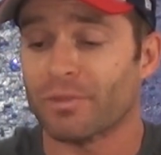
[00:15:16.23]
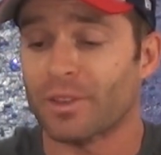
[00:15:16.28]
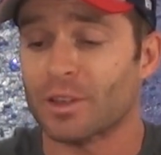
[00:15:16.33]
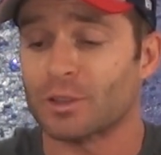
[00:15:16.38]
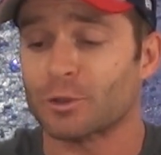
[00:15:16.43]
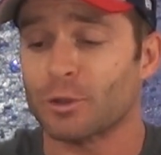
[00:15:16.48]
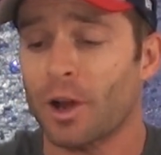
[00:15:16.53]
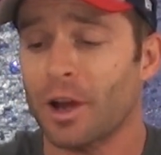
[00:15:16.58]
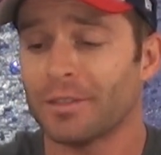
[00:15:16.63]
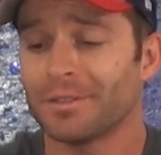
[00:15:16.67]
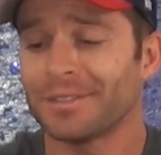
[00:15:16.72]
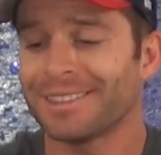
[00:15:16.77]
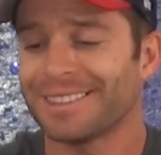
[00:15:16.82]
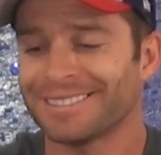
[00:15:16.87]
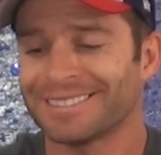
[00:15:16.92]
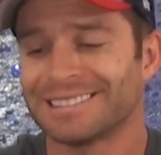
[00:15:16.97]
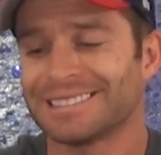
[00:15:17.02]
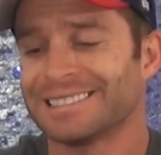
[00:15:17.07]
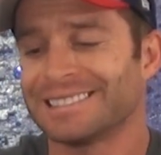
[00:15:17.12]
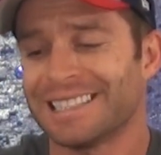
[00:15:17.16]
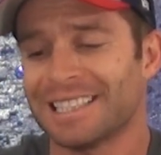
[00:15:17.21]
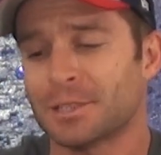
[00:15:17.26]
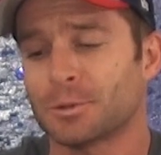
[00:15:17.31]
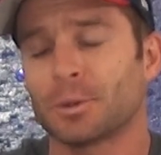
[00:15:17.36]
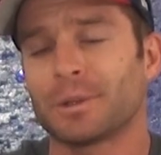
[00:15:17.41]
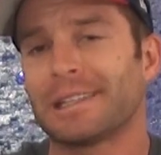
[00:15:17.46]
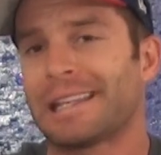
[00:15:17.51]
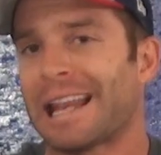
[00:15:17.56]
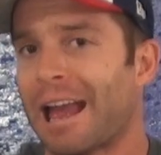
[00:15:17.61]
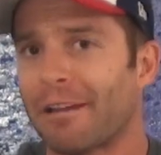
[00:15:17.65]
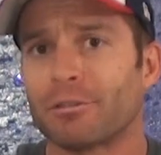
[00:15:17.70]
So this
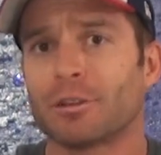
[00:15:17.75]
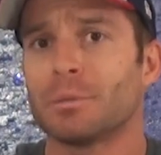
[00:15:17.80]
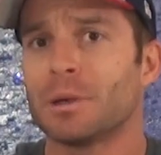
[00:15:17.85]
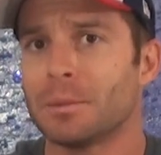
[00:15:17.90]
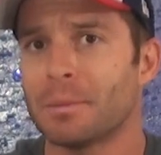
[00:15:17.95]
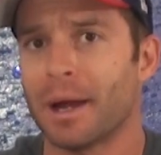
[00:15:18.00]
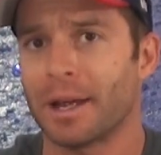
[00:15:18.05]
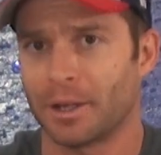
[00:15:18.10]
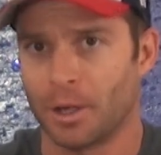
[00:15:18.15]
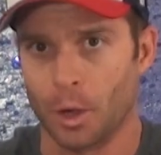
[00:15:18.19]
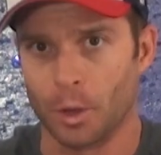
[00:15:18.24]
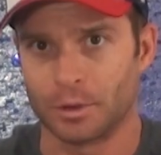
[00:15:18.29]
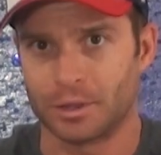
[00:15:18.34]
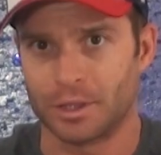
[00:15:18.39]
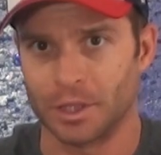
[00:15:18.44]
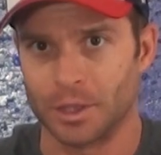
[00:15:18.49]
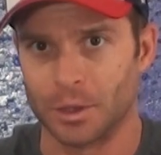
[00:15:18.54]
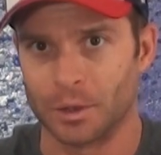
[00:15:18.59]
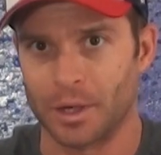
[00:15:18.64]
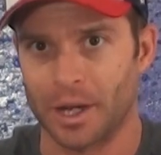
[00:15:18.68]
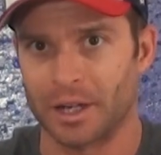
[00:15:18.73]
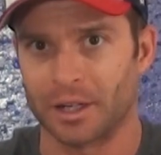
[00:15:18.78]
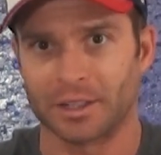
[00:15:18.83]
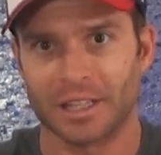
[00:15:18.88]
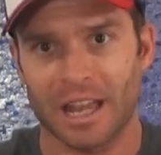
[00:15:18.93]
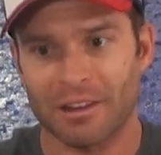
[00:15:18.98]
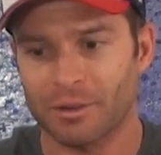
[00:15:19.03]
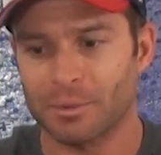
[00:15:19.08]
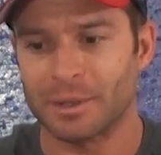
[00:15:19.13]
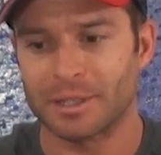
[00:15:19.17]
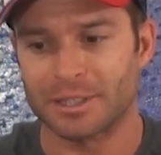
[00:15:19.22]
will never be my go-to. It'll
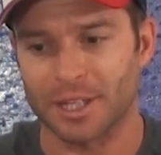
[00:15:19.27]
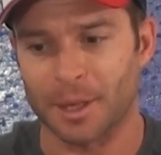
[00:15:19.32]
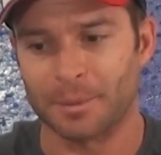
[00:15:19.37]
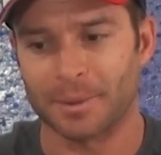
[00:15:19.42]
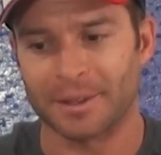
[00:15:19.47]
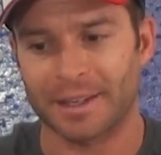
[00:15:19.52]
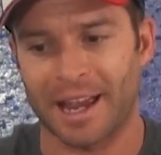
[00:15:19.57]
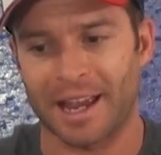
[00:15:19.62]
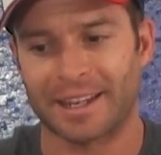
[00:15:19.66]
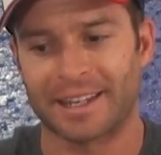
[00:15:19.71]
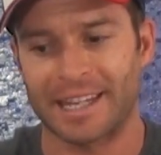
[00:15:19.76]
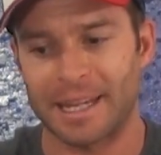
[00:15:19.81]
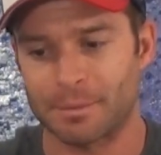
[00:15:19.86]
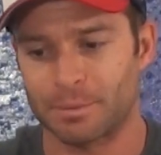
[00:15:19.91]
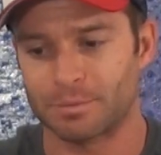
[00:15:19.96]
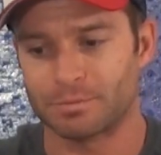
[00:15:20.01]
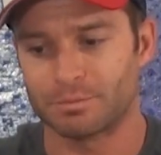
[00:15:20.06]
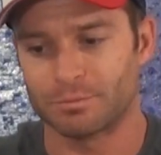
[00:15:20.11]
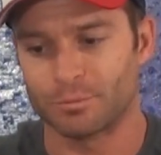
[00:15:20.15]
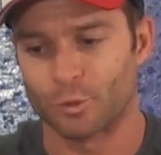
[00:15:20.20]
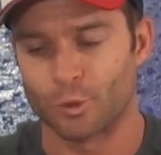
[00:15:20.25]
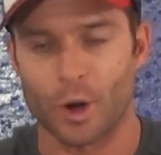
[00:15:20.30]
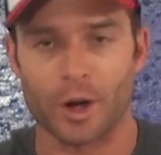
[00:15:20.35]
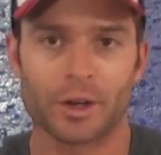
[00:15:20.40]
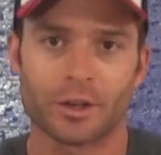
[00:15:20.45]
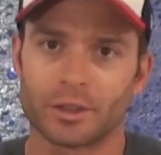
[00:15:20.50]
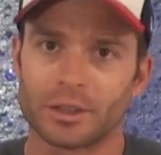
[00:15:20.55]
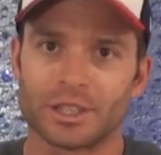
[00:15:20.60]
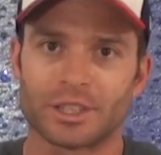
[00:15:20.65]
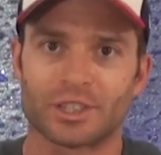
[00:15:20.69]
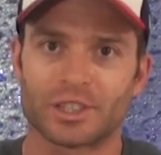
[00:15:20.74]
never be something I keep
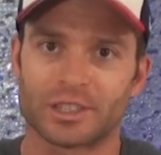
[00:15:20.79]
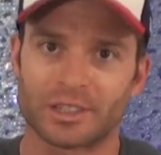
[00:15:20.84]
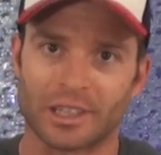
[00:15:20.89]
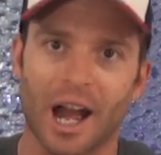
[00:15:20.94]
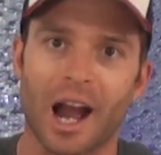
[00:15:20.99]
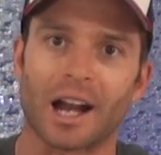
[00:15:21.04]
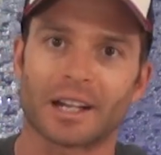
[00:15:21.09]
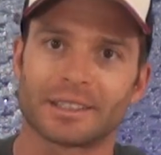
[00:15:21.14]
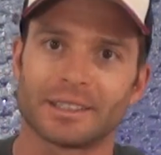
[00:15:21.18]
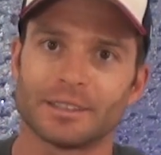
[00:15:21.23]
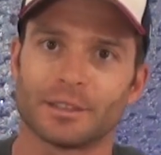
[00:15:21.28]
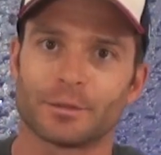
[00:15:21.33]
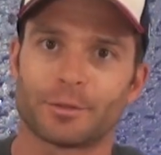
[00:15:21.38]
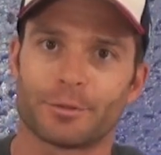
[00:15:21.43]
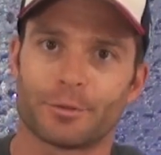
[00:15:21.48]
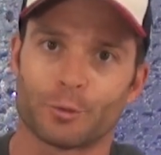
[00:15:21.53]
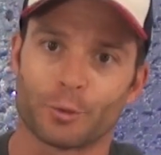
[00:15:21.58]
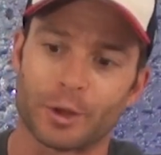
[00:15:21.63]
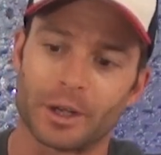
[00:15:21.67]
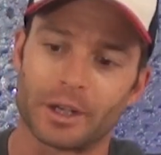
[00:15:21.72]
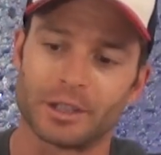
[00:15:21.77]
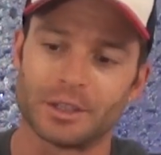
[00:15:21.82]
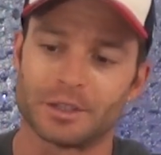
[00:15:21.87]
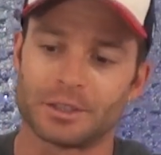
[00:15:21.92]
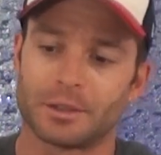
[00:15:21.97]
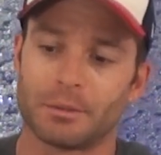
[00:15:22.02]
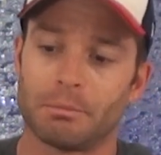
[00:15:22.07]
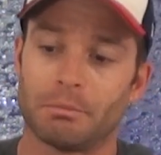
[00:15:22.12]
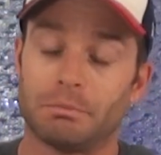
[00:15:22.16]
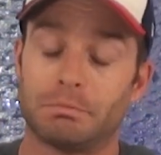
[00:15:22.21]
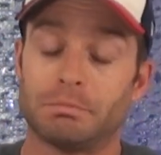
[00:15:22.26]
regularly stocked in the
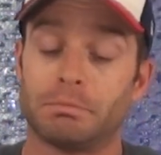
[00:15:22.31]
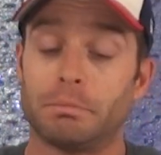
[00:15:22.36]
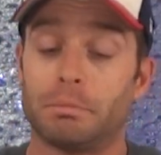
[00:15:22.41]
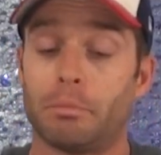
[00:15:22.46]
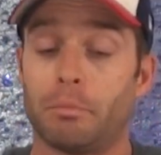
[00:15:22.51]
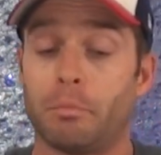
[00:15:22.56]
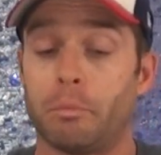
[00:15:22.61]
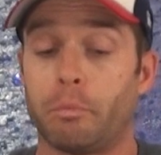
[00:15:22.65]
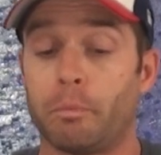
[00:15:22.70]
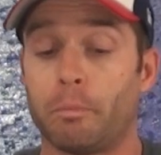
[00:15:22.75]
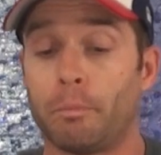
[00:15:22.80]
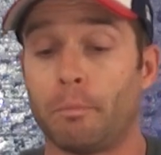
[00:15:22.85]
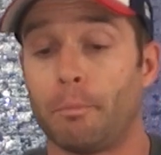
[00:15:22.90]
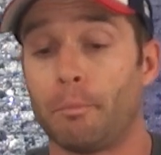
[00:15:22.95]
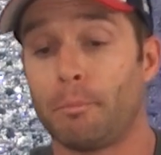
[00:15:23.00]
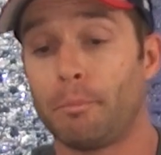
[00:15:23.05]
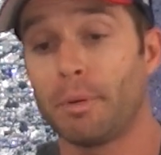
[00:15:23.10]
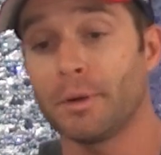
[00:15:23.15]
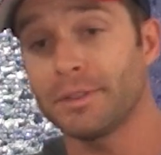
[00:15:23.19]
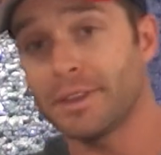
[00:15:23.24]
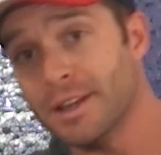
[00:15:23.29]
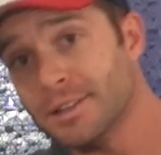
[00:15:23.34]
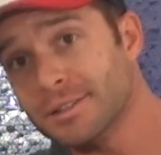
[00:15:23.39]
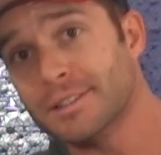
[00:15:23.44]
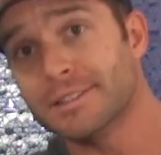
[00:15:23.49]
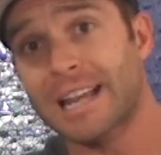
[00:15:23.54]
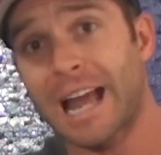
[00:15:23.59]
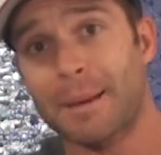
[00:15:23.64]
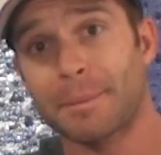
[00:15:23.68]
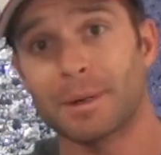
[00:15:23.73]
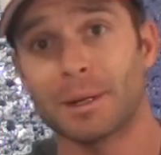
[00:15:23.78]
fridge. But there's a
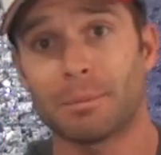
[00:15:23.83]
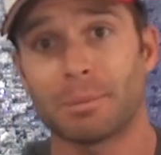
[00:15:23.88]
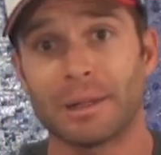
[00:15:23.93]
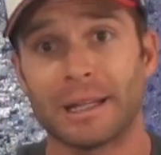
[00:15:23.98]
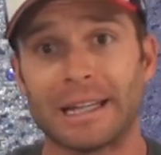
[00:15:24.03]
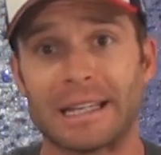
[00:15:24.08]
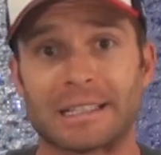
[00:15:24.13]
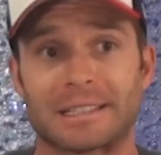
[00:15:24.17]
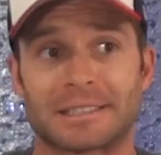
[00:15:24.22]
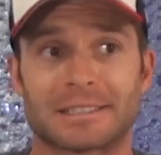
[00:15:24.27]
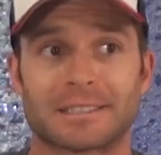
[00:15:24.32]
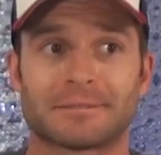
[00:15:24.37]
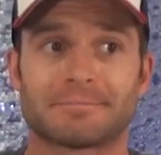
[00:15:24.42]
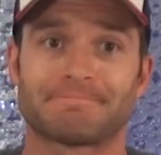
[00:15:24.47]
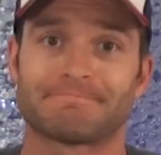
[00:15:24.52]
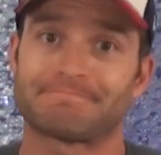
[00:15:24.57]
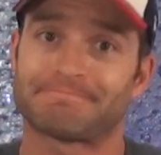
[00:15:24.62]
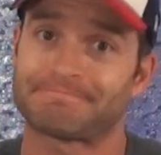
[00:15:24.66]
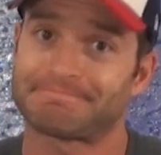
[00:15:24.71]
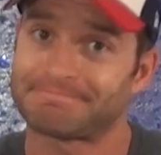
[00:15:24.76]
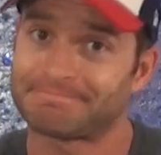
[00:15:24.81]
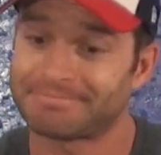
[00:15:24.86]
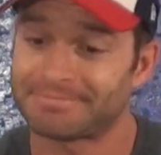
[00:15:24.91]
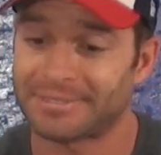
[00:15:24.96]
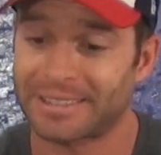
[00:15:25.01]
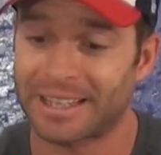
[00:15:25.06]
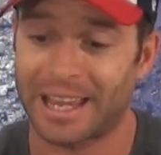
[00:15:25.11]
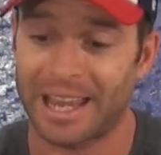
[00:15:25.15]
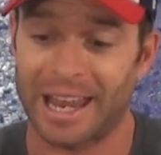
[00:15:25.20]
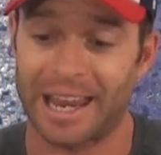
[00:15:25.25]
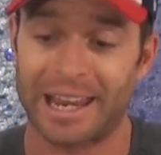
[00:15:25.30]
time and a place.
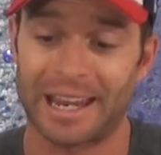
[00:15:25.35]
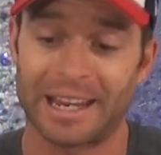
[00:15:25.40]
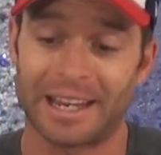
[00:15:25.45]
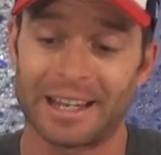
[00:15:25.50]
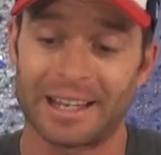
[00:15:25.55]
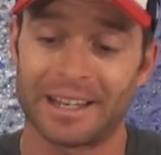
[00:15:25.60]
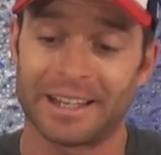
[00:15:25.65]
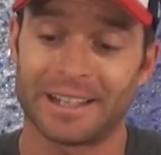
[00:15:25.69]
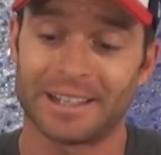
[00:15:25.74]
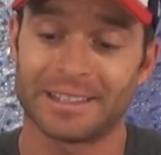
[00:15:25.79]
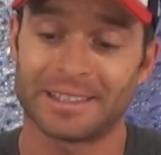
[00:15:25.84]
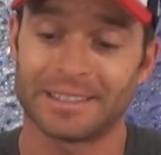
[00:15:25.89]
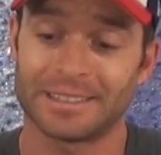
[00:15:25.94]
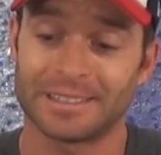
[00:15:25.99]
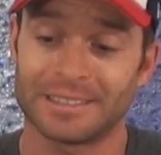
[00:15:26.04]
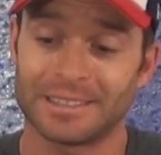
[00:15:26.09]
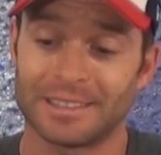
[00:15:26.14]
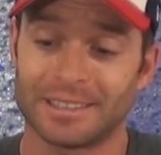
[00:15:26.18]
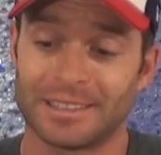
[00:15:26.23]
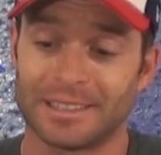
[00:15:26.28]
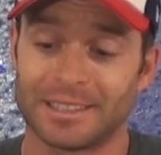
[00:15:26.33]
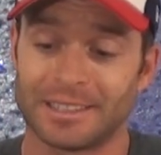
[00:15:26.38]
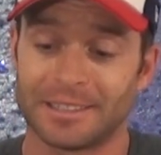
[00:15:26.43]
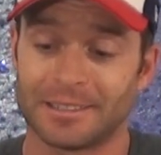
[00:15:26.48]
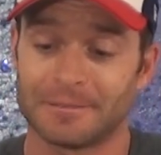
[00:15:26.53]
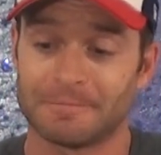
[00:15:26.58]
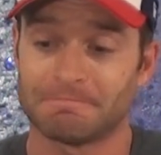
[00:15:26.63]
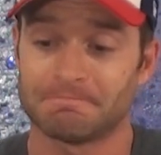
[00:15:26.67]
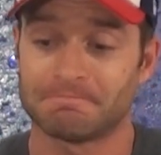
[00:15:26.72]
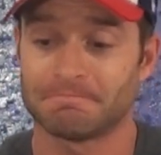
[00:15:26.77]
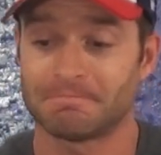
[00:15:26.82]
And
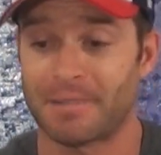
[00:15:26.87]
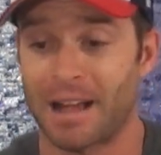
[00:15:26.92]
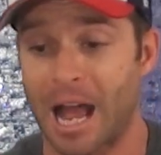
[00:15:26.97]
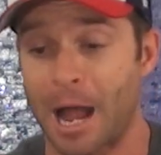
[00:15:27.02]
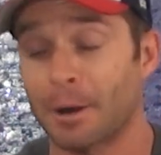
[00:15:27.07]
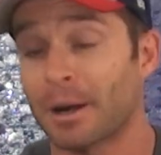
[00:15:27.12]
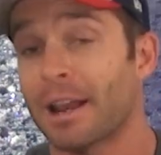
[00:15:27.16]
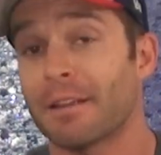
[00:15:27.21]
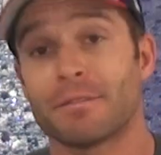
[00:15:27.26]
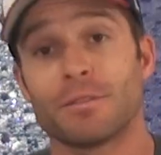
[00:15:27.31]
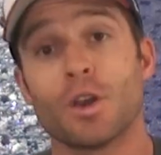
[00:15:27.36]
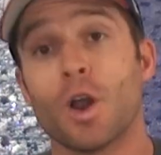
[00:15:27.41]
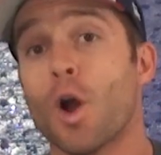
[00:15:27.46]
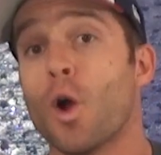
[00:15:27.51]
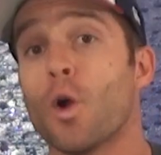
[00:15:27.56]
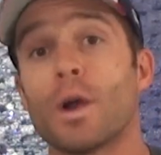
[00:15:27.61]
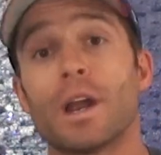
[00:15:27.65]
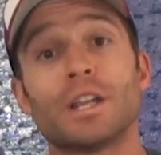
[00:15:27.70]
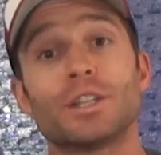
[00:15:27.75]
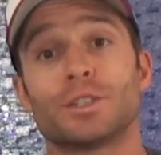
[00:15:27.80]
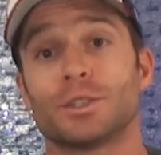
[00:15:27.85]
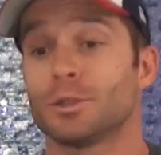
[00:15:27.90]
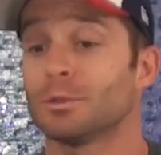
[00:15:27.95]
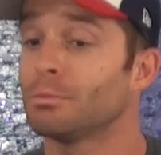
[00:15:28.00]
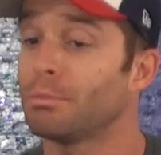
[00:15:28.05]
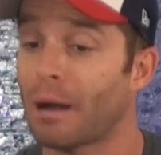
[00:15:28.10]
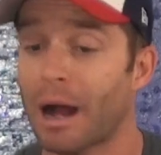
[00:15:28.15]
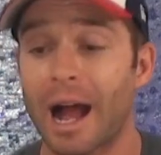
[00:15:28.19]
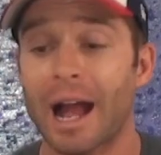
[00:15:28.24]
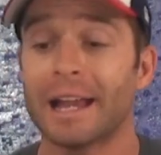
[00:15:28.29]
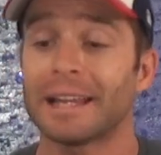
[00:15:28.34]
I would have no issue
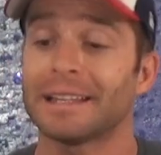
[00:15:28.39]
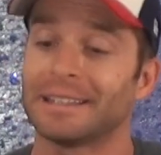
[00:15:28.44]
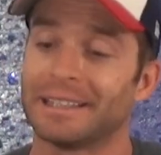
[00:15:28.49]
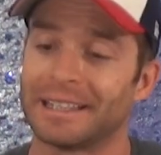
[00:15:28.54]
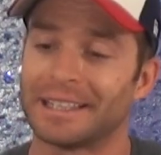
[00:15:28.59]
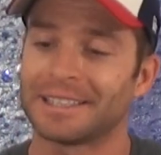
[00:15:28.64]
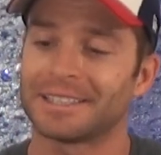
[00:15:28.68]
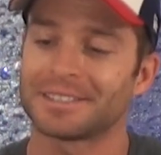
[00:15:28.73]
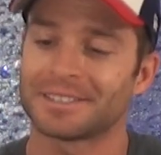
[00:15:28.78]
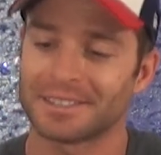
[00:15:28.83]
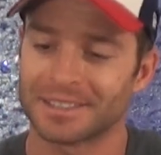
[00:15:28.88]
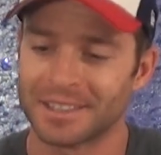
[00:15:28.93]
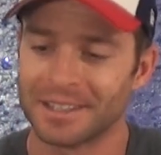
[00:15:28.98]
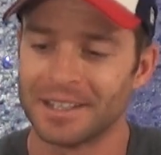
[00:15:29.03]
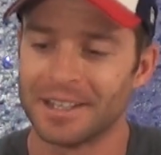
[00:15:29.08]
buying this.